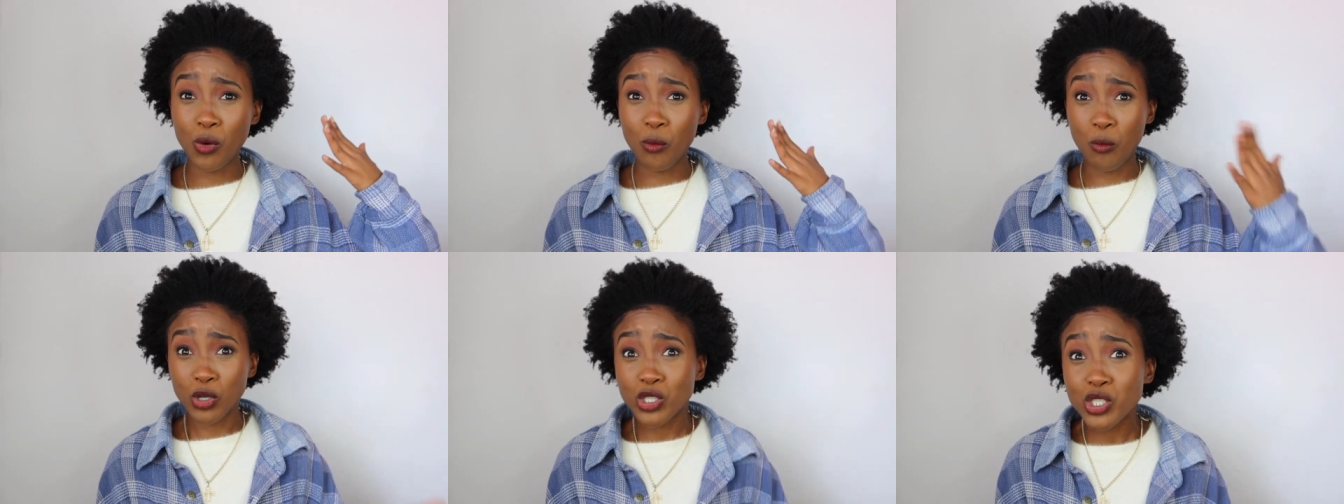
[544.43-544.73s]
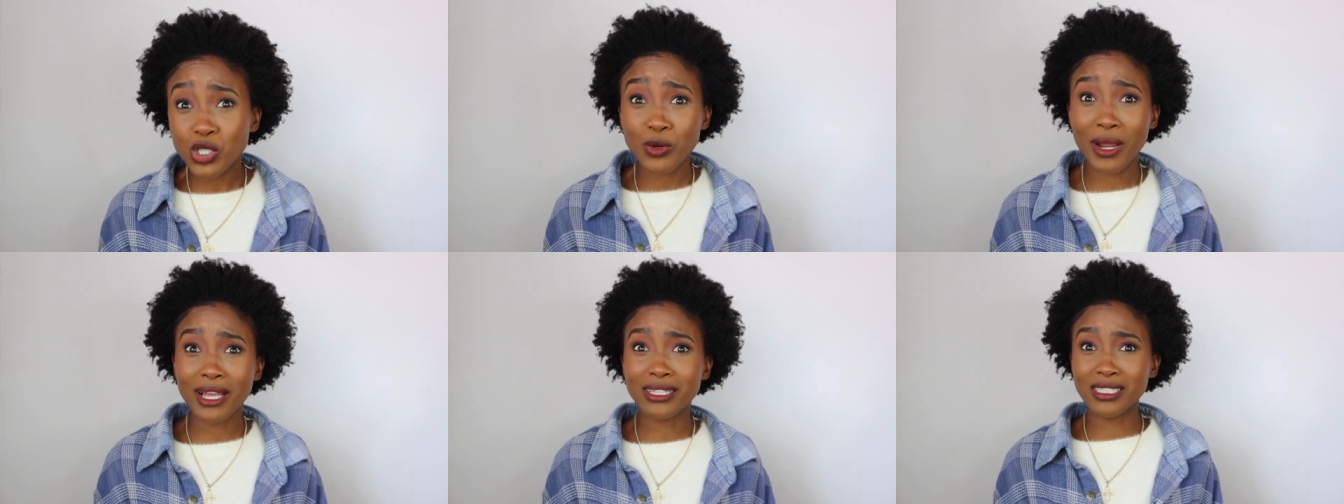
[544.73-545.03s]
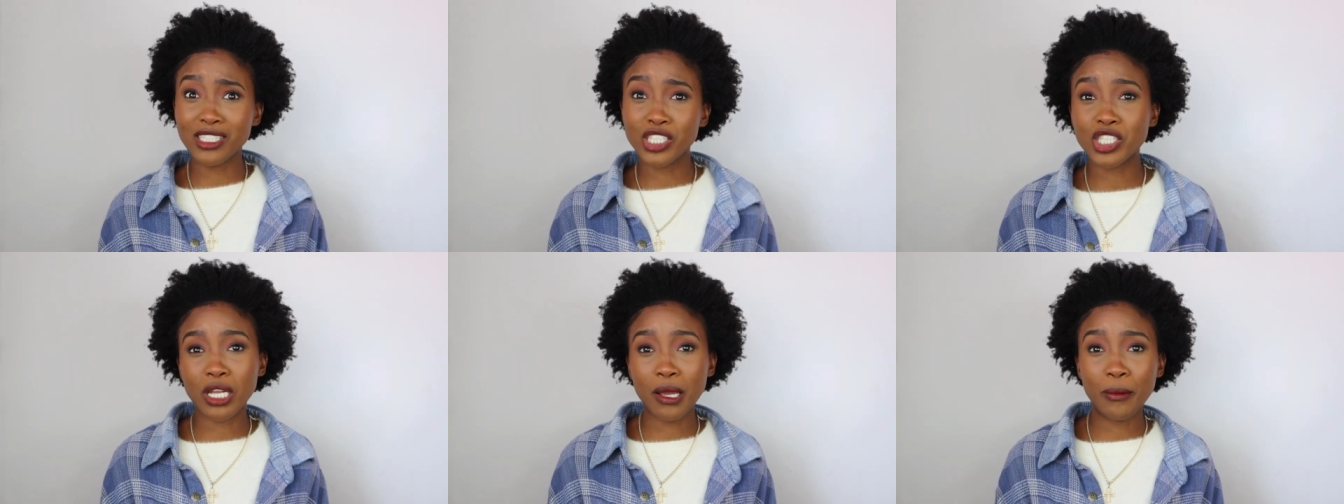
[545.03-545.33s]

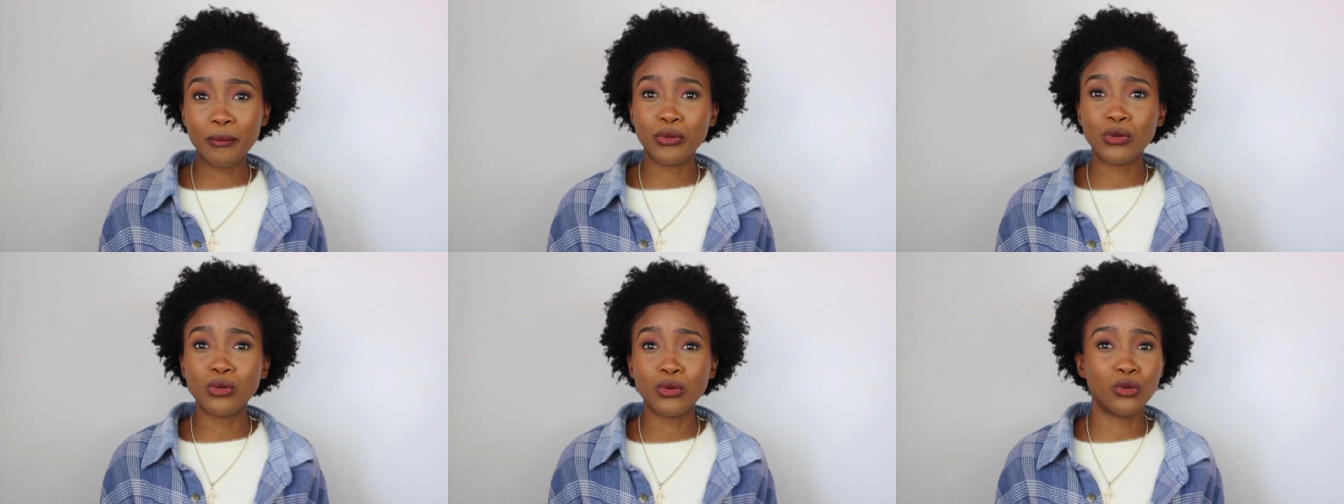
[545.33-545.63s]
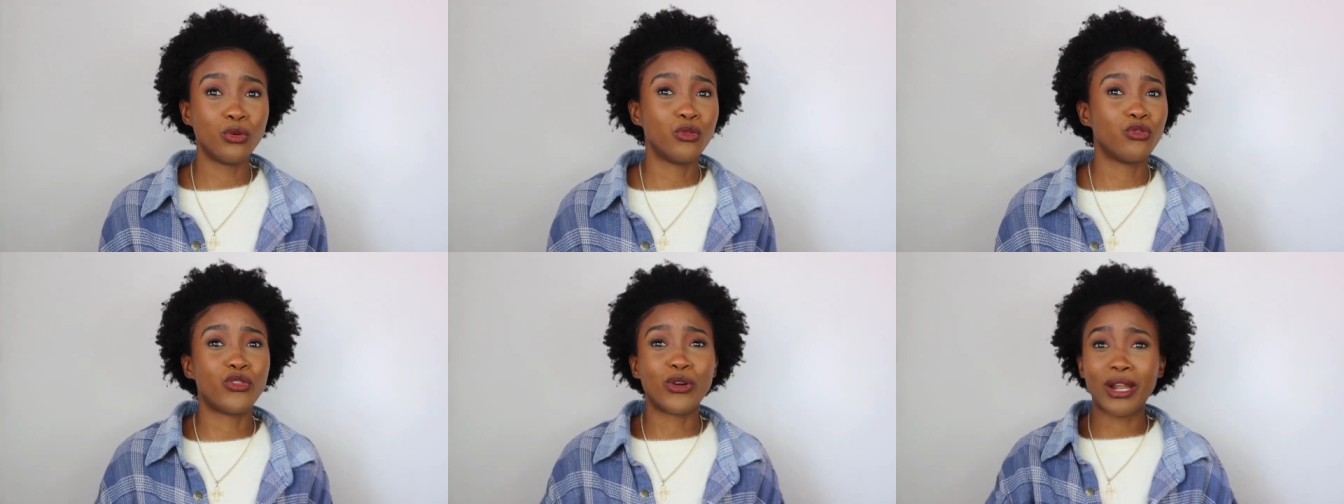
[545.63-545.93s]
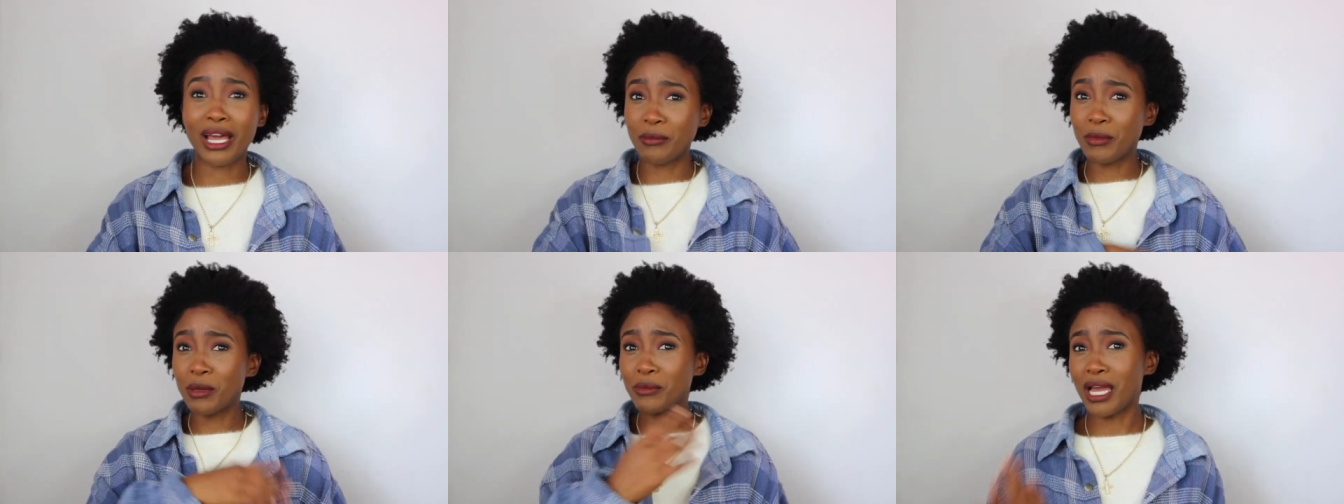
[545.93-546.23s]
moisturizing shampoo for
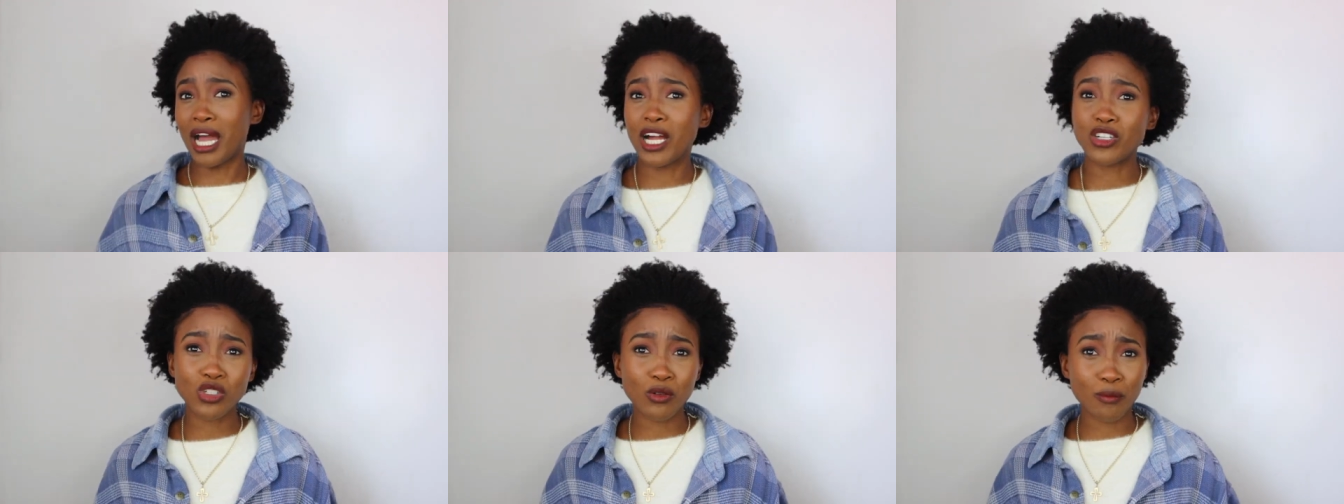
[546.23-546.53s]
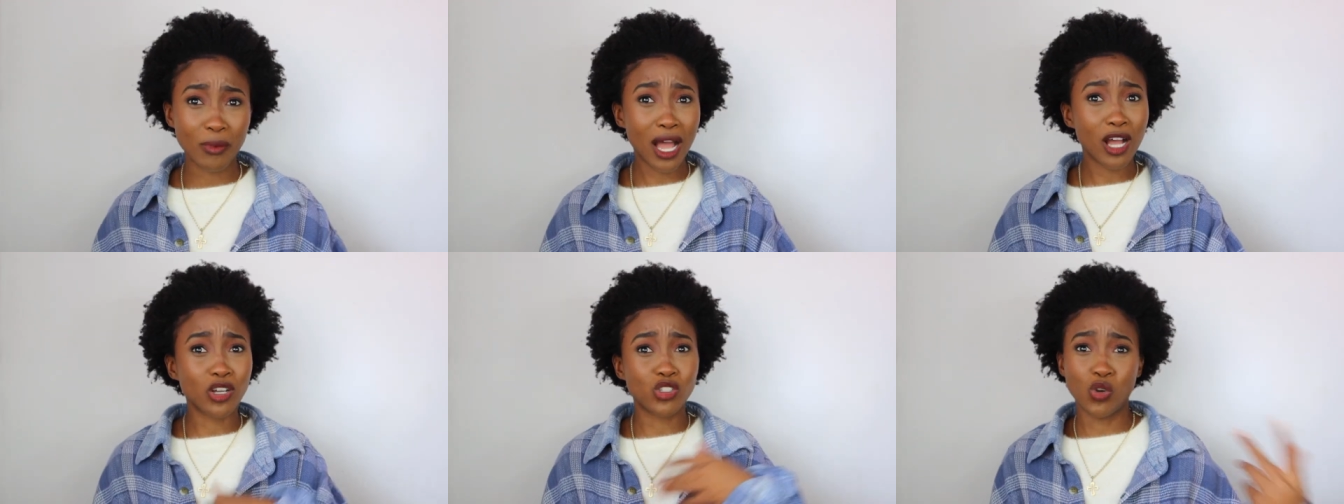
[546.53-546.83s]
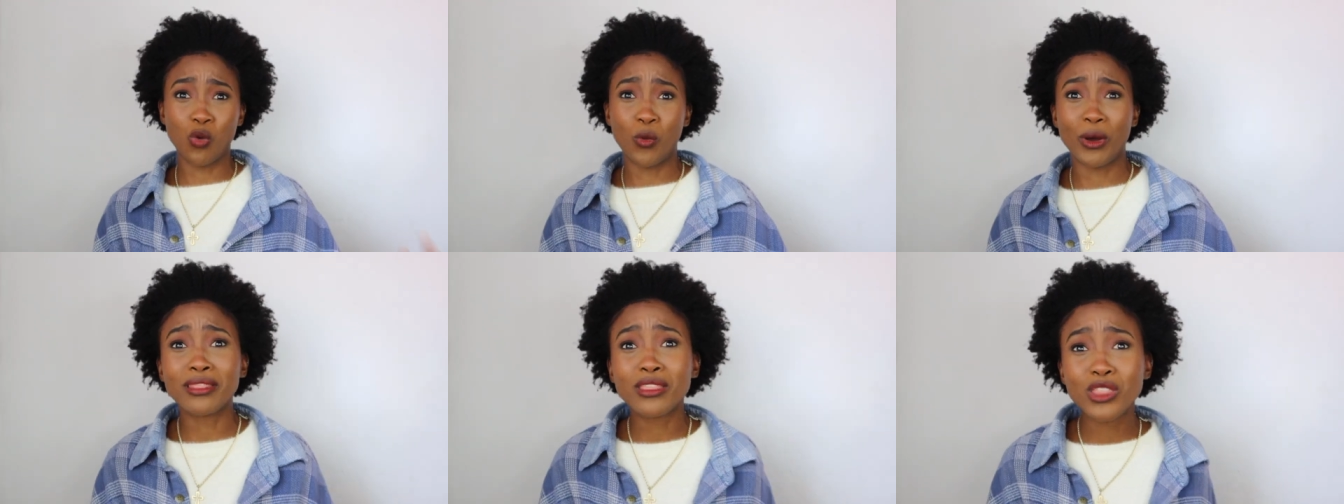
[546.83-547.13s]
like maybe one hundred bucks
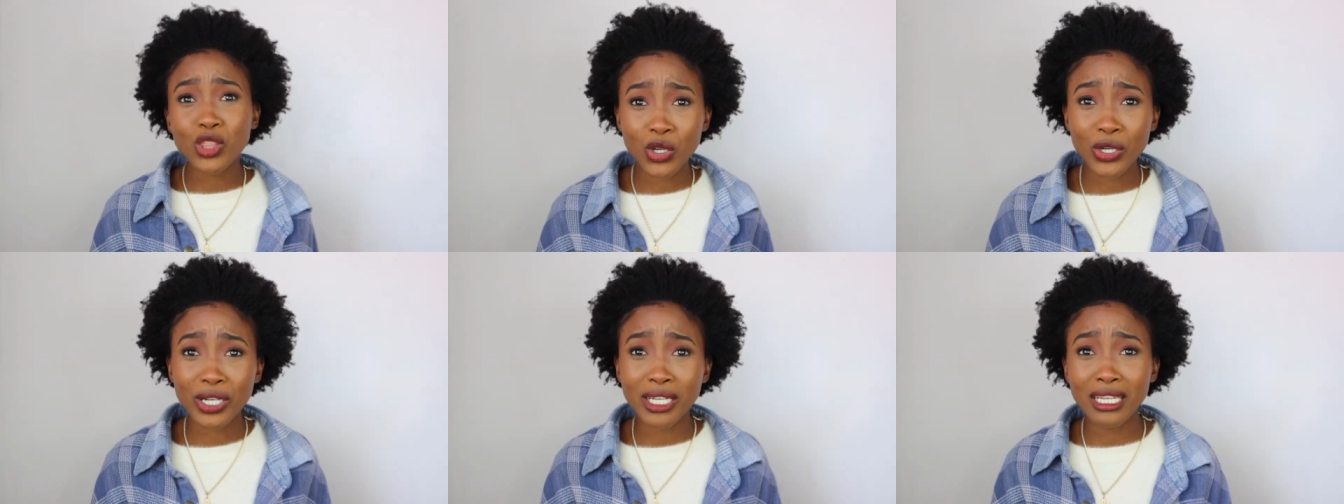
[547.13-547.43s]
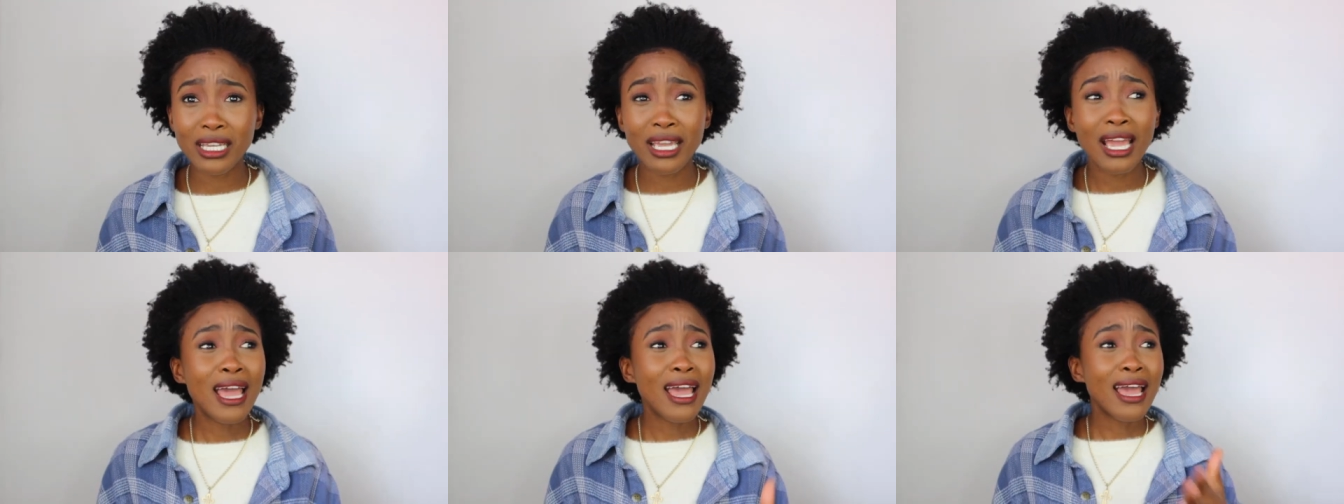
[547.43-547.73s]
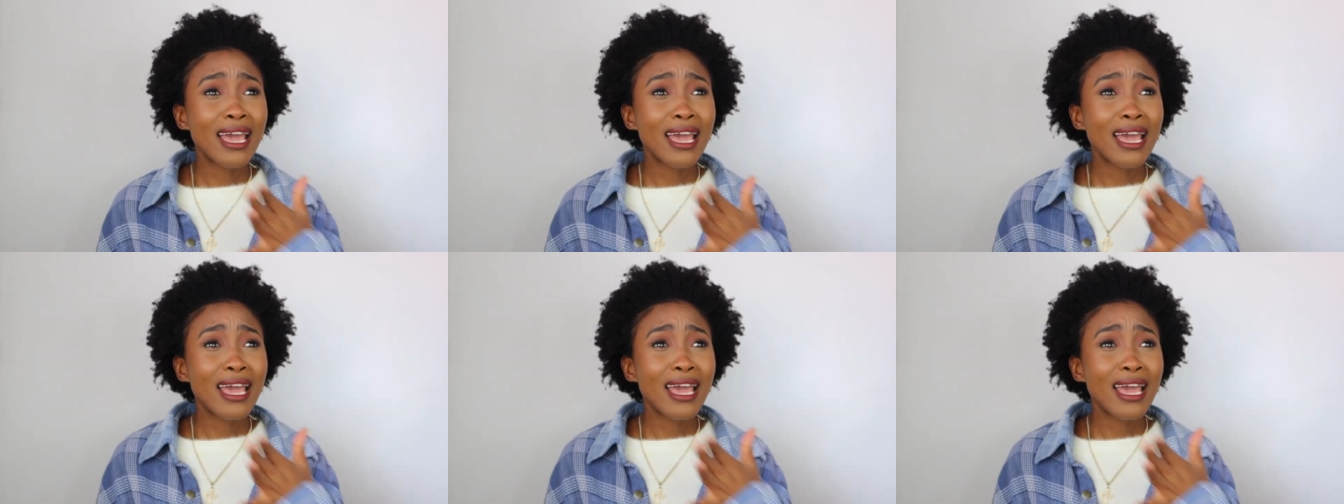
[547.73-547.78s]
or one thirty.